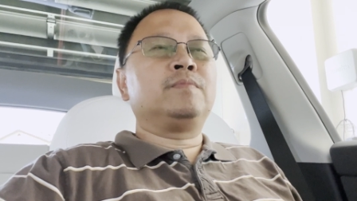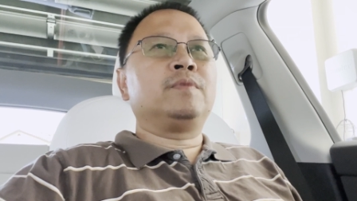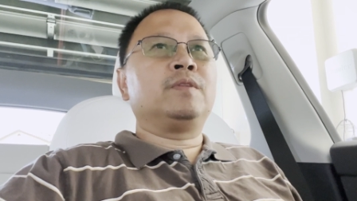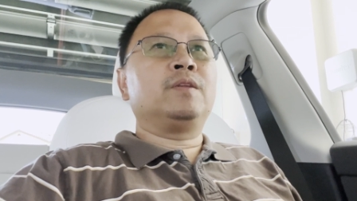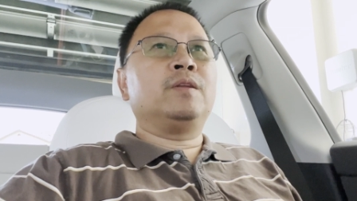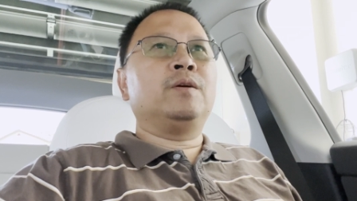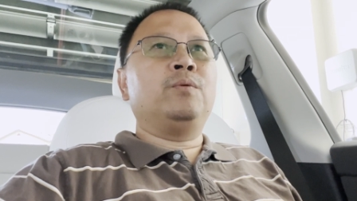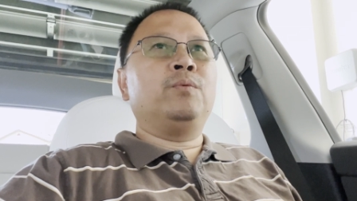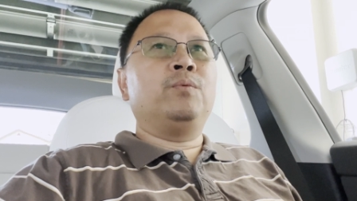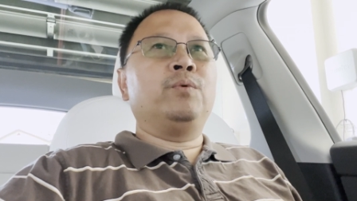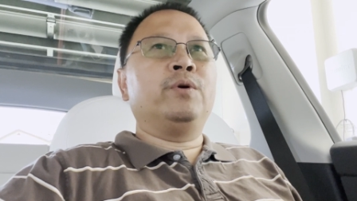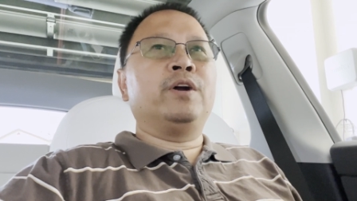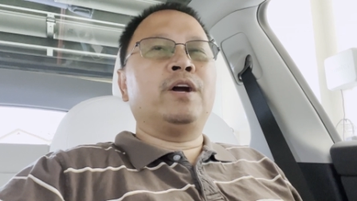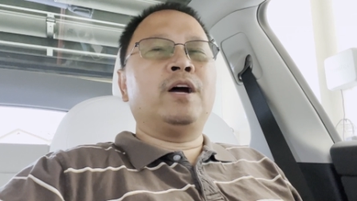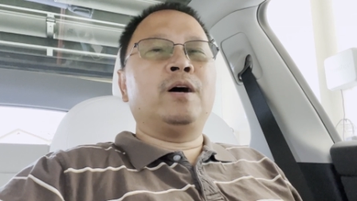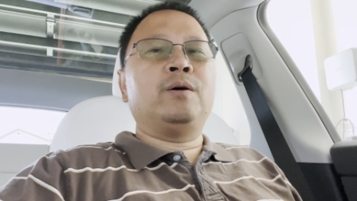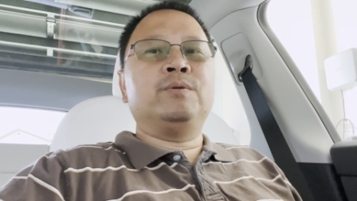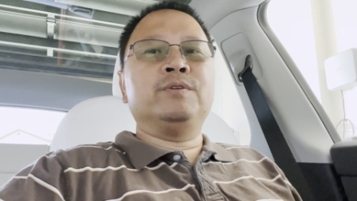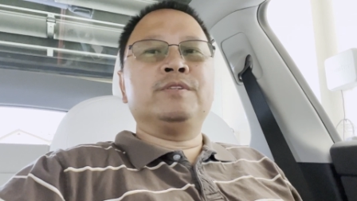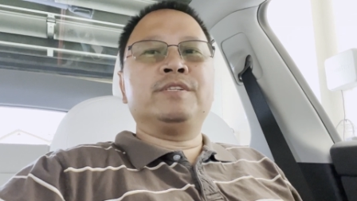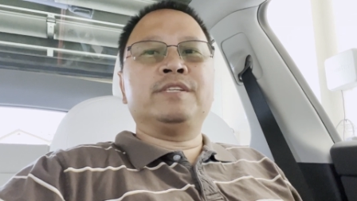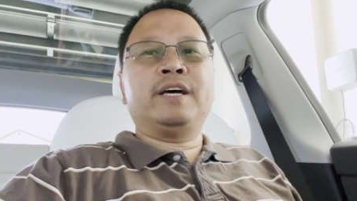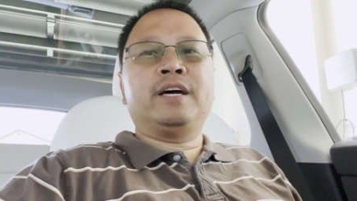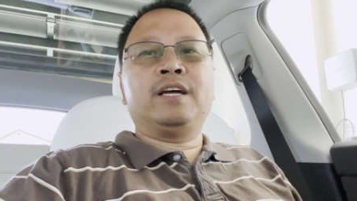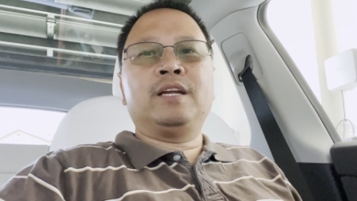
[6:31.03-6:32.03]
where I
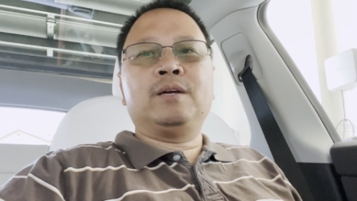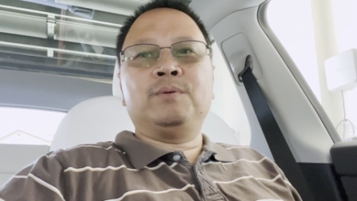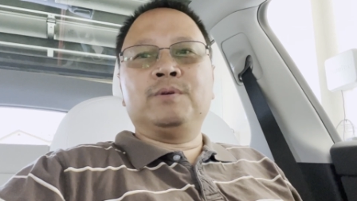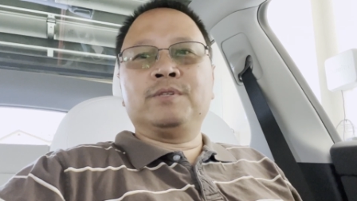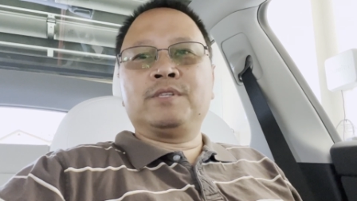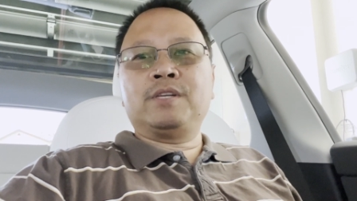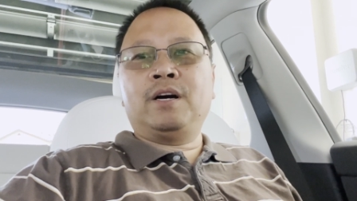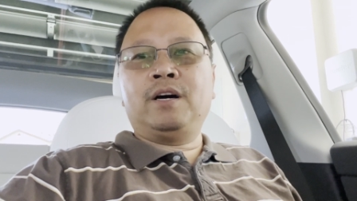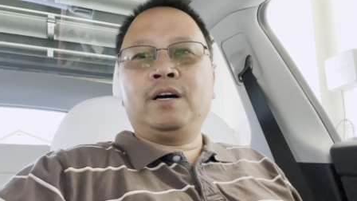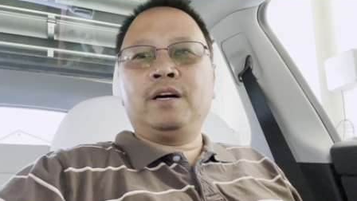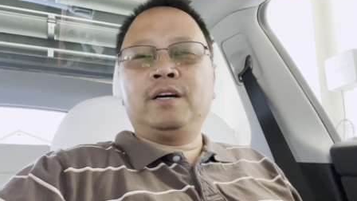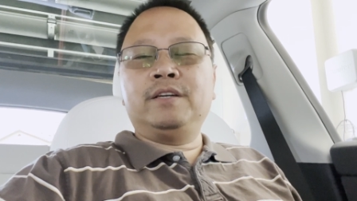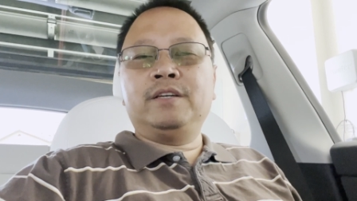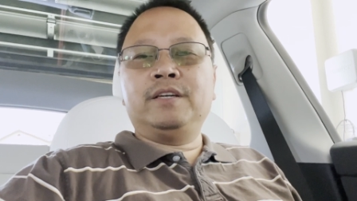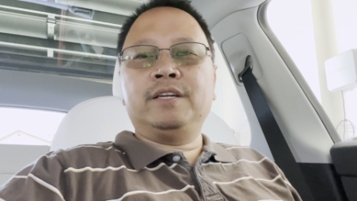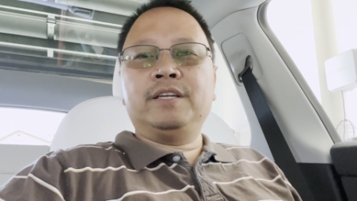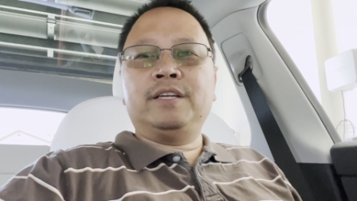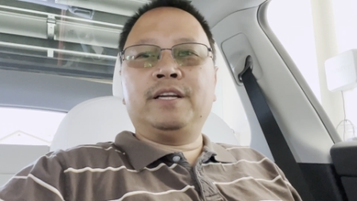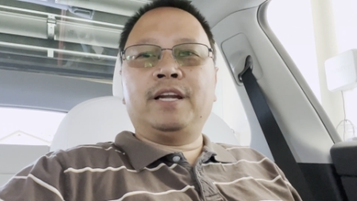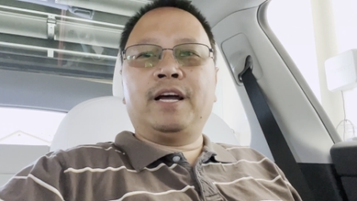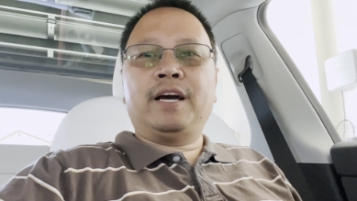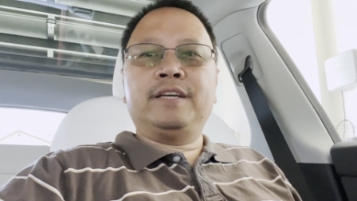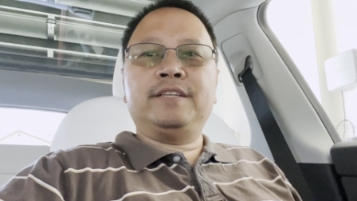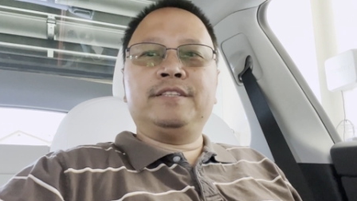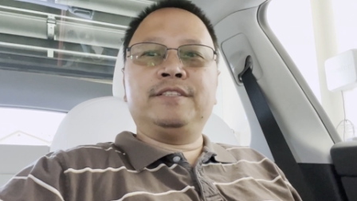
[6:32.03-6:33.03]
was at, it was
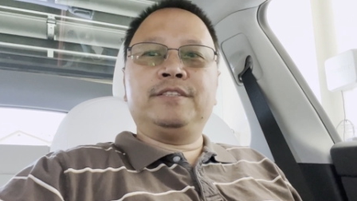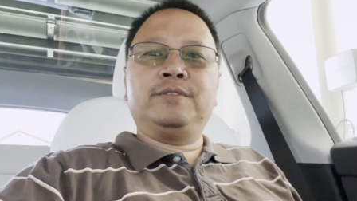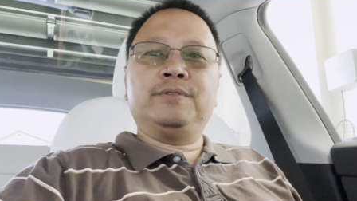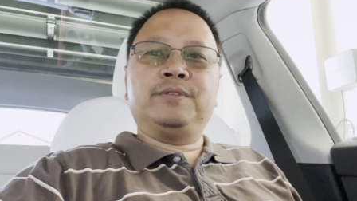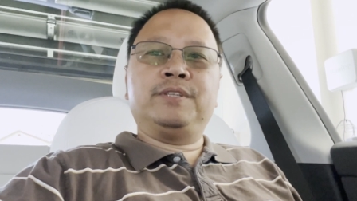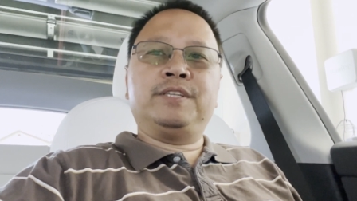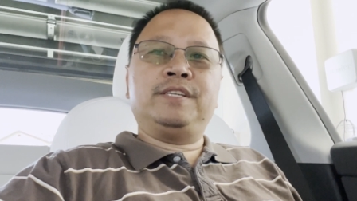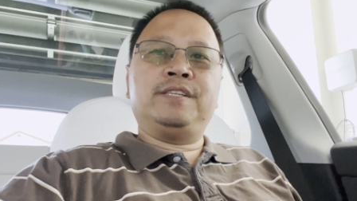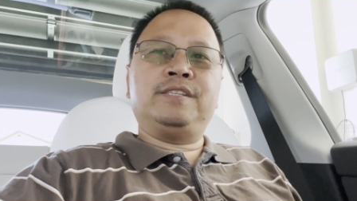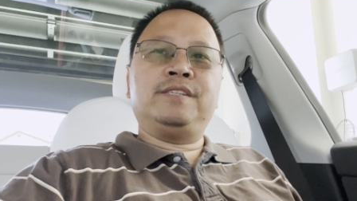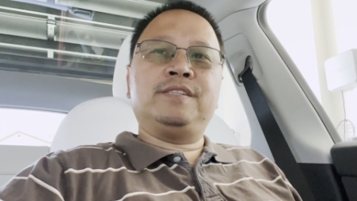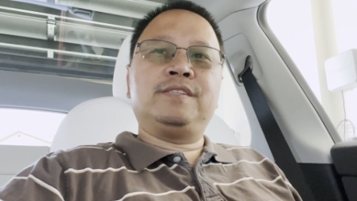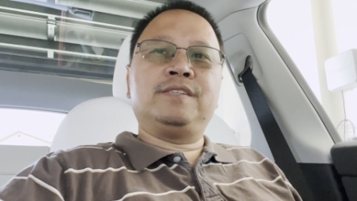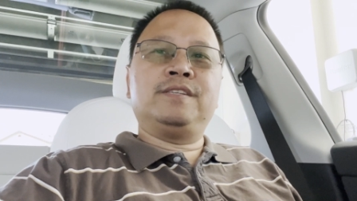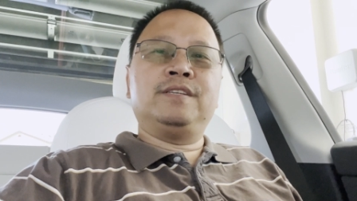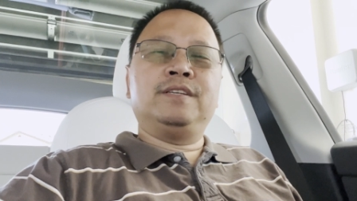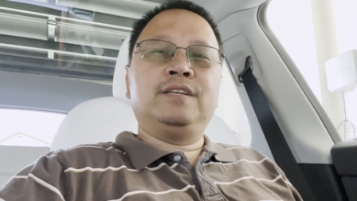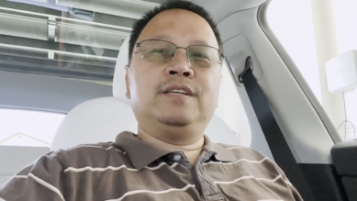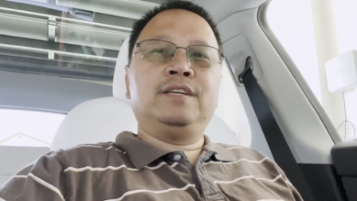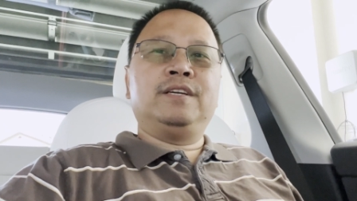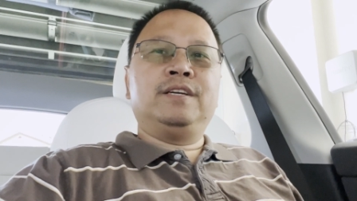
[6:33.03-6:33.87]
109 degrees.